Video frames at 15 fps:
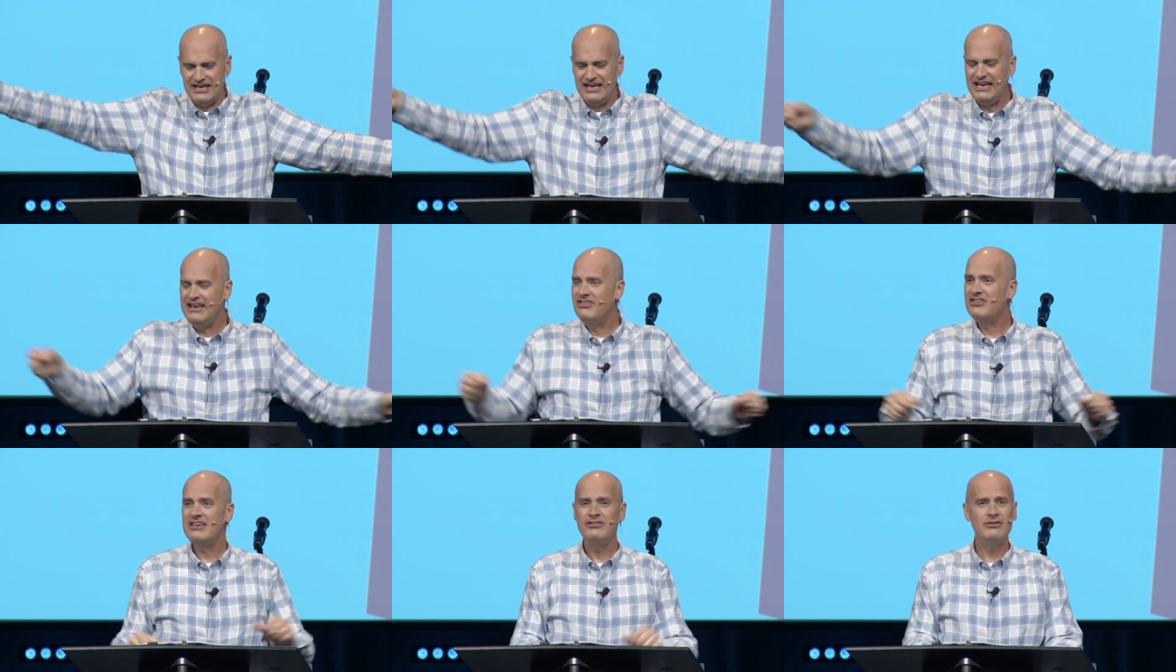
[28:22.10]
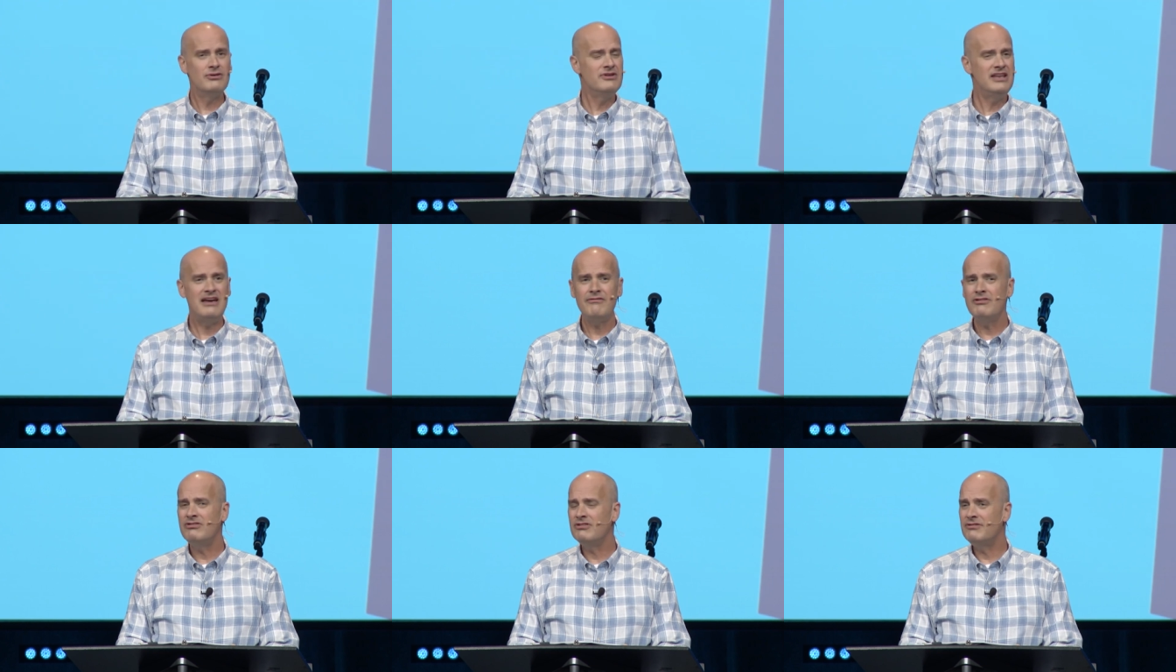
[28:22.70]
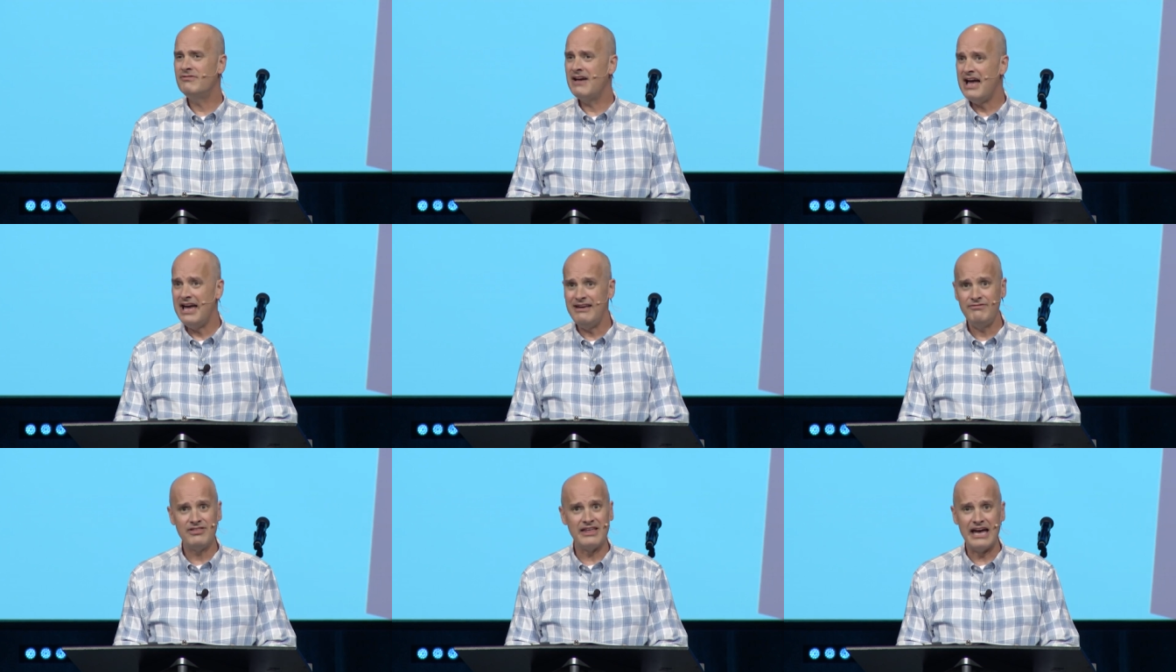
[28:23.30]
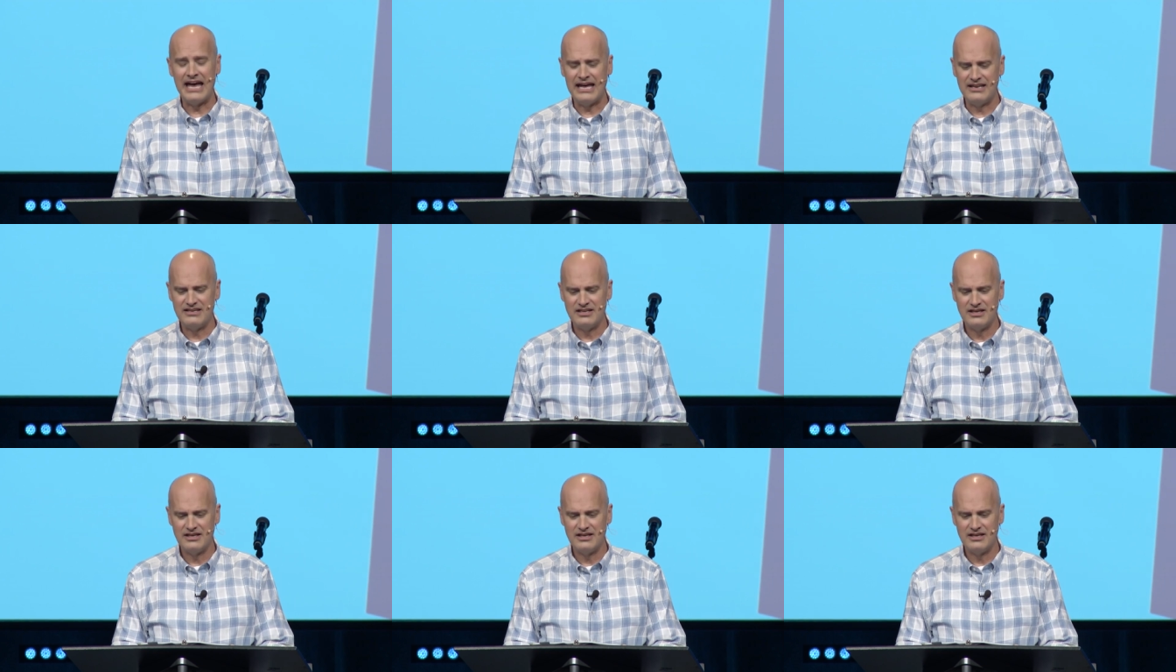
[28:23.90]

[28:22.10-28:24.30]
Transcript: He says, you'll never survive that.